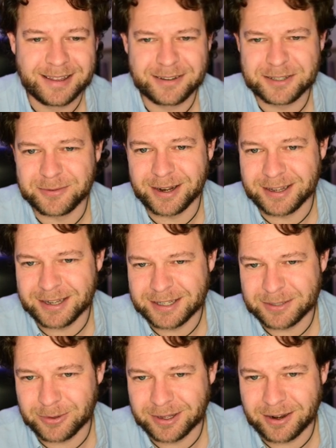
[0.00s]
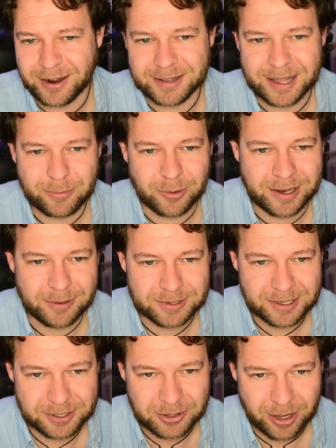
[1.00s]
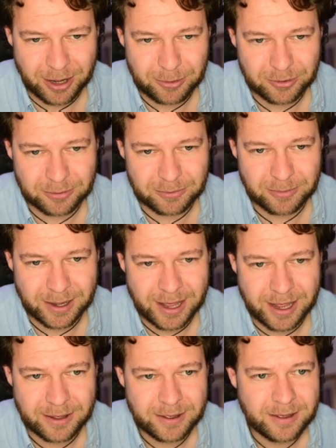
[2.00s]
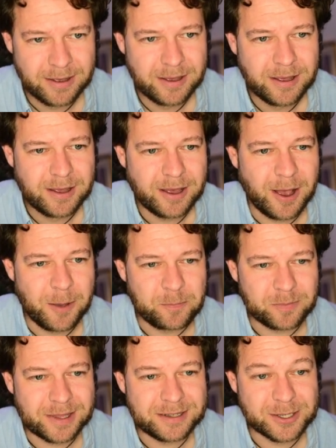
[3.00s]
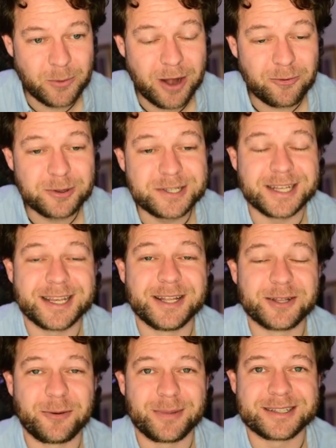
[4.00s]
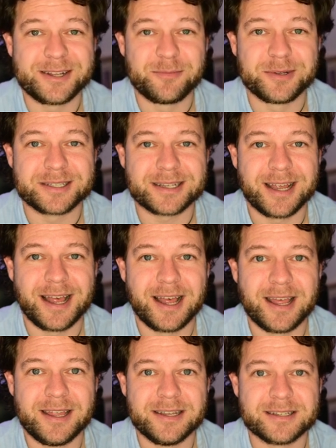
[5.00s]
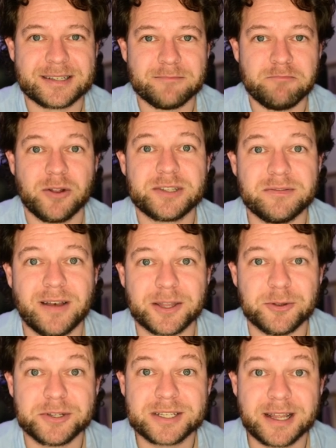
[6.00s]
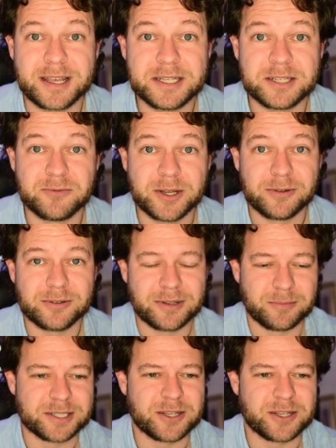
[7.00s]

To realize, I just wanted to hide that point. It was showing up on top of my A. Square rooting in complex numbers is multi-valued, just like it is in real numbers.